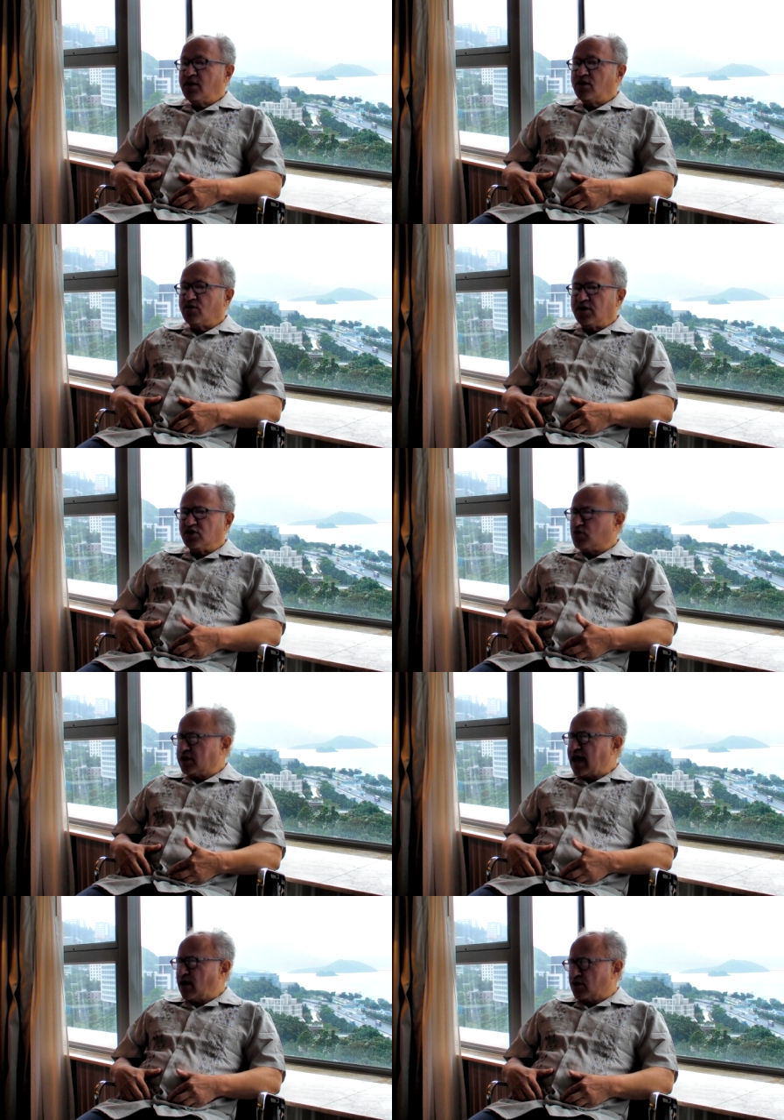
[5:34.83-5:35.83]
or at least what the
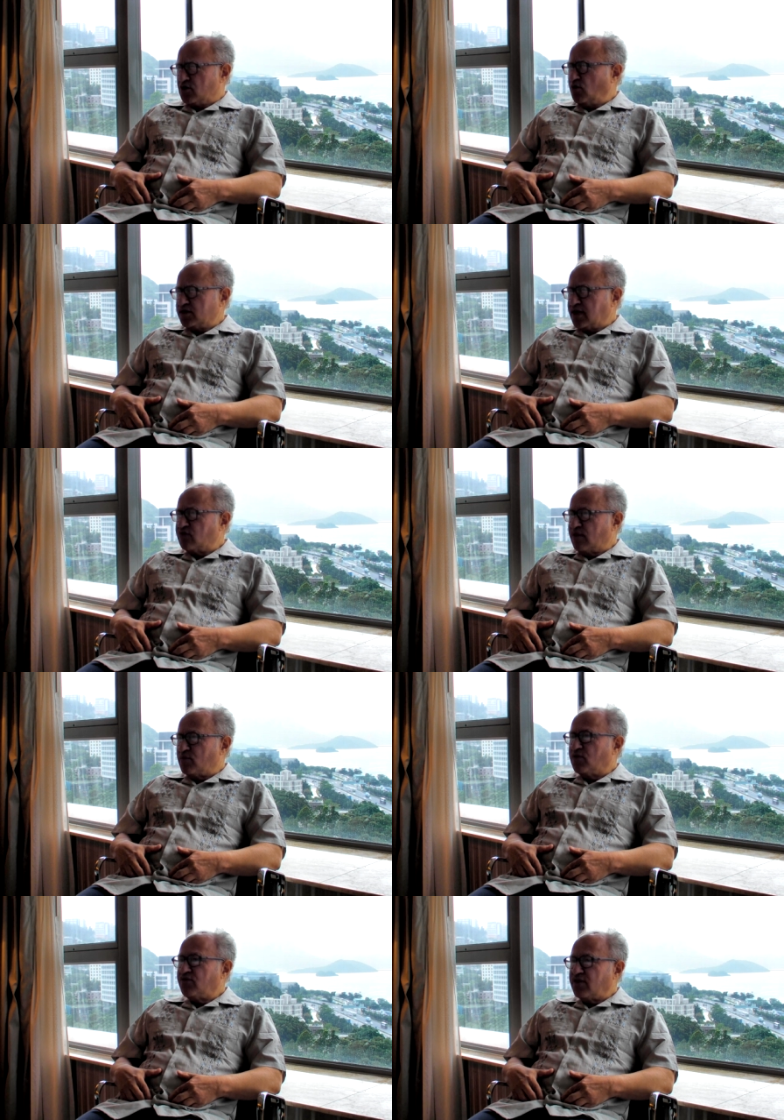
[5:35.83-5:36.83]
character was. I don't
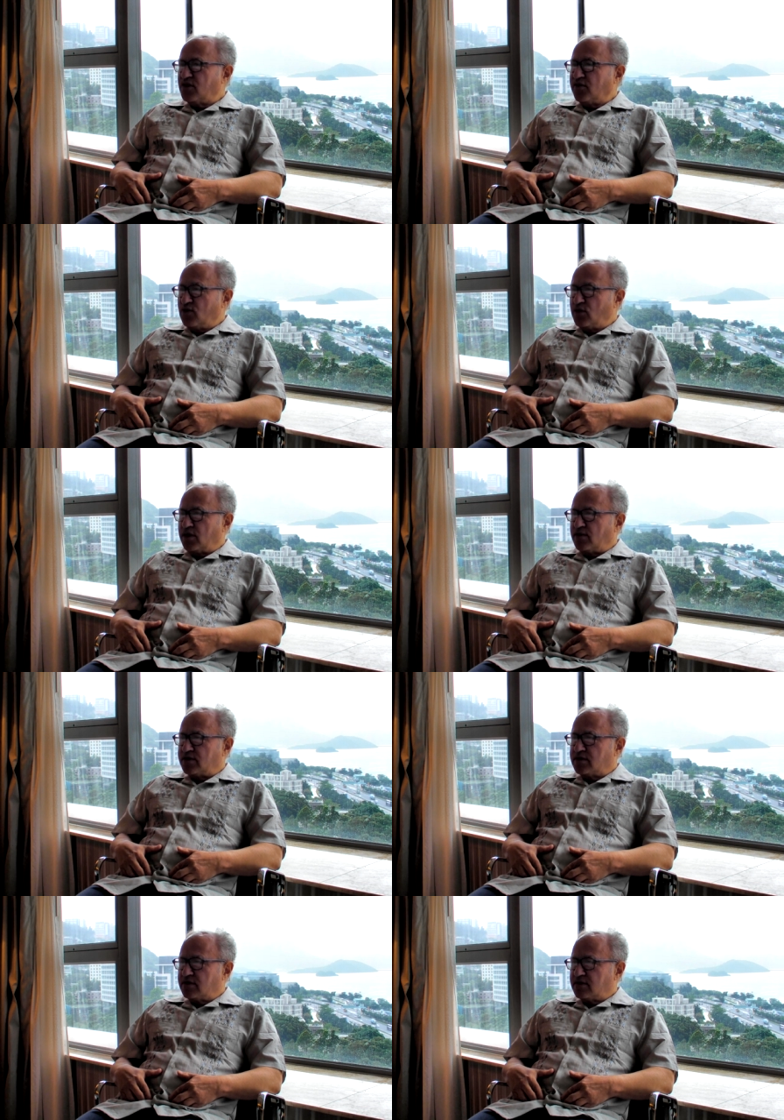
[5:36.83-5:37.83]
remember if, I do one day in the
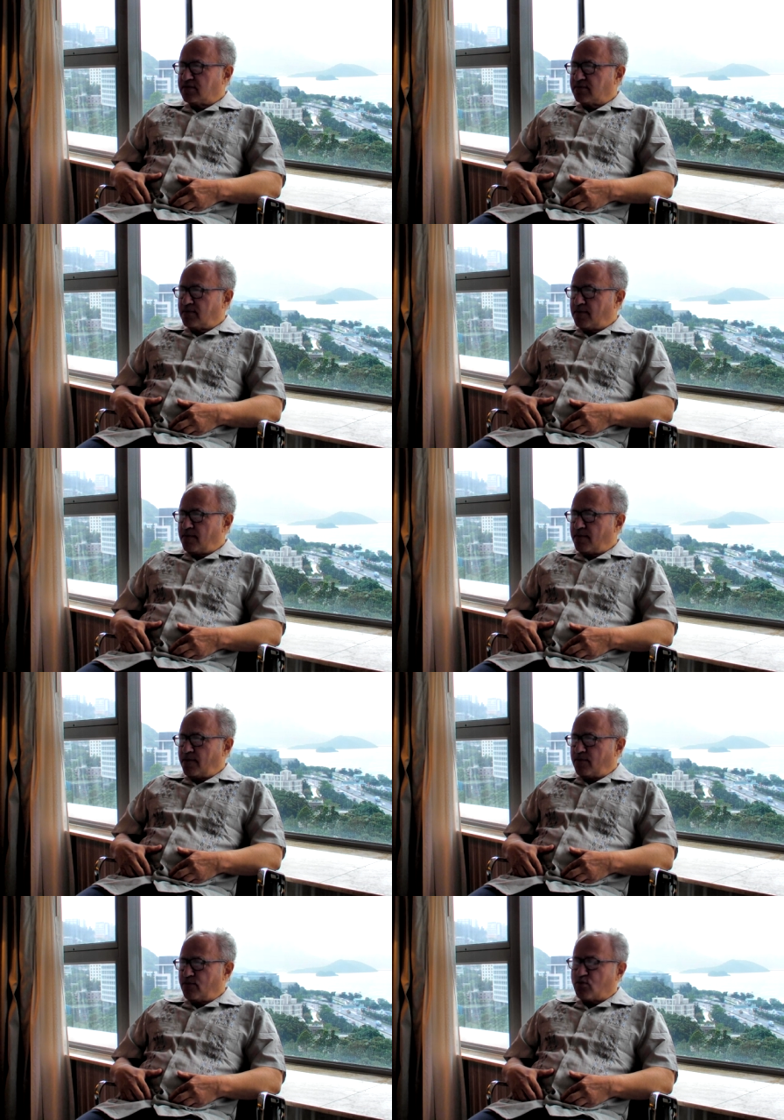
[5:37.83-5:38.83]
life of Ivan
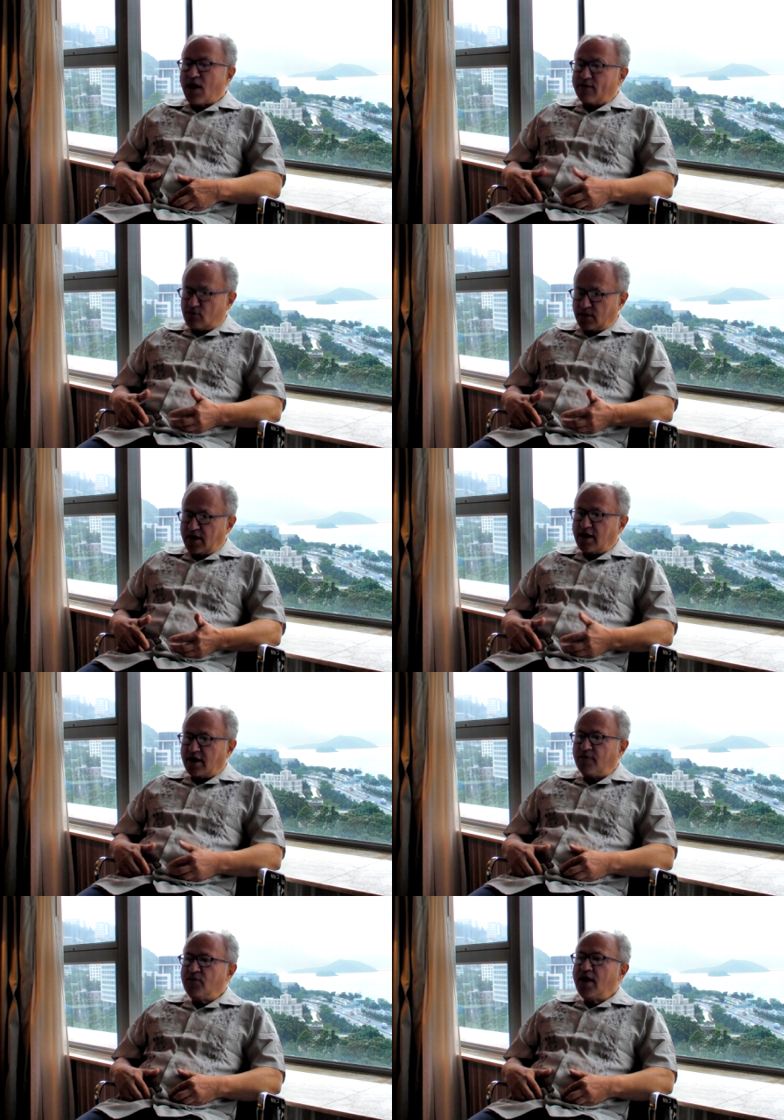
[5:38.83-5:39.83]
Denisovich, probably, yeah,
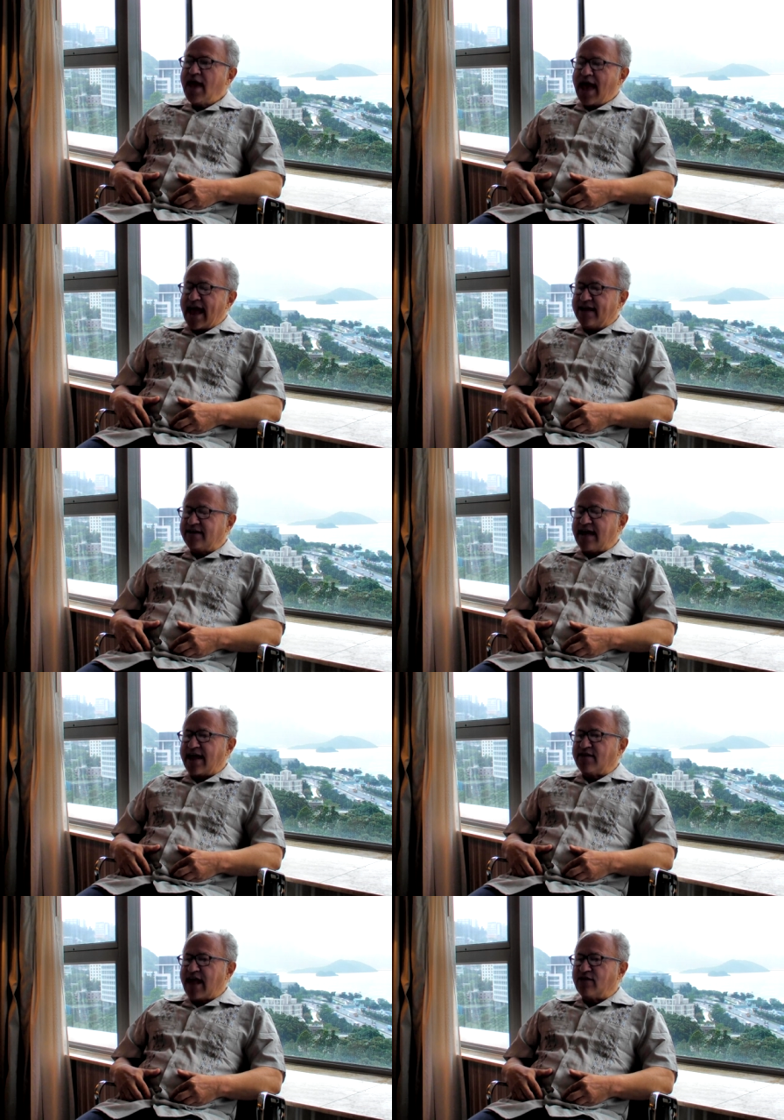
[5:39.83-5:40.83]
and,
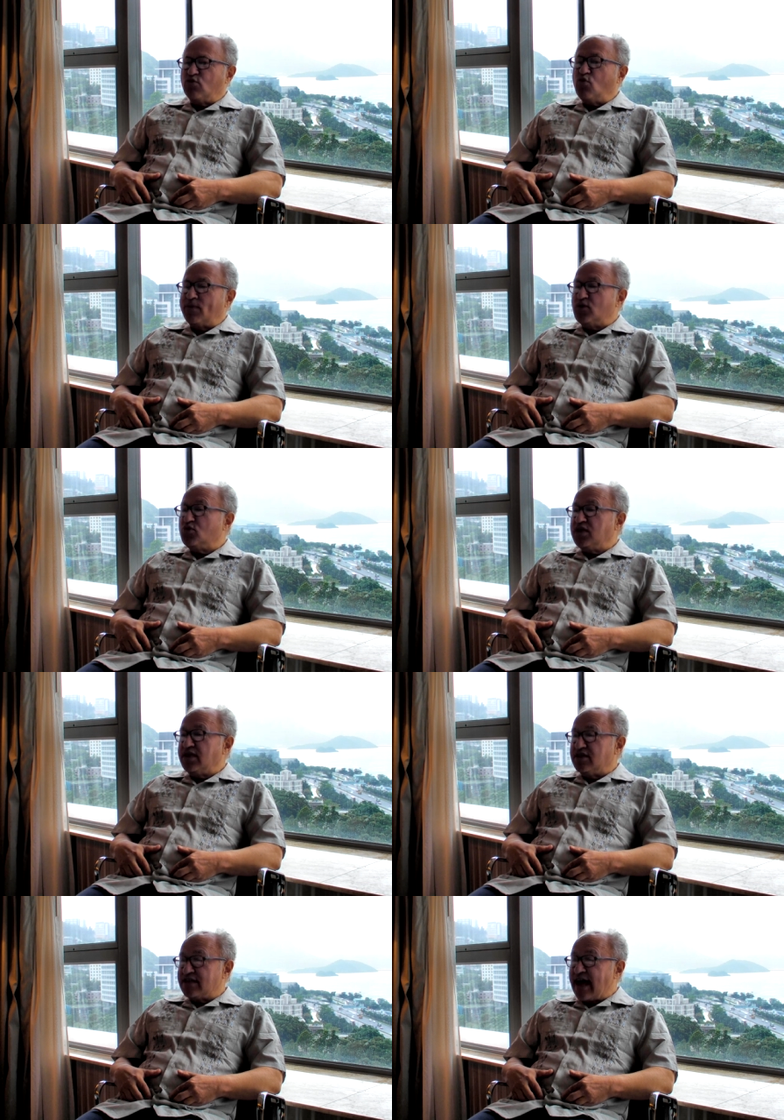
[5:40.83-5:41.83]
and and the woman who
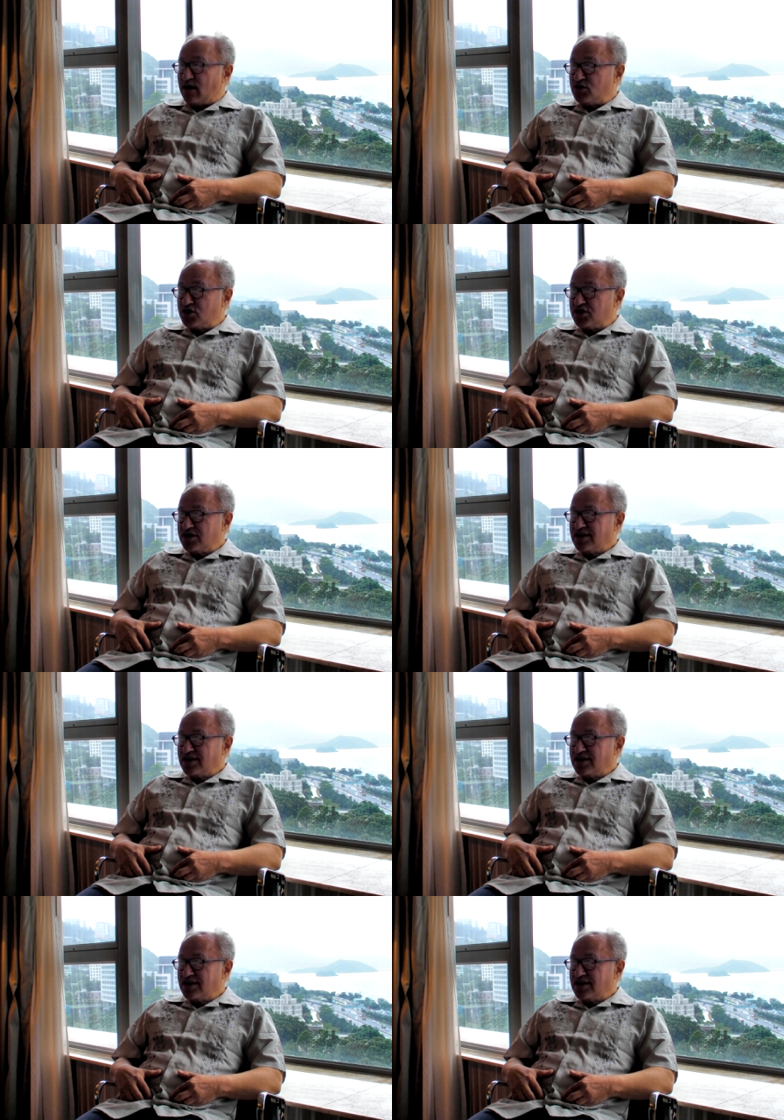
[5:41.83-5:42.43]
cleaned his house.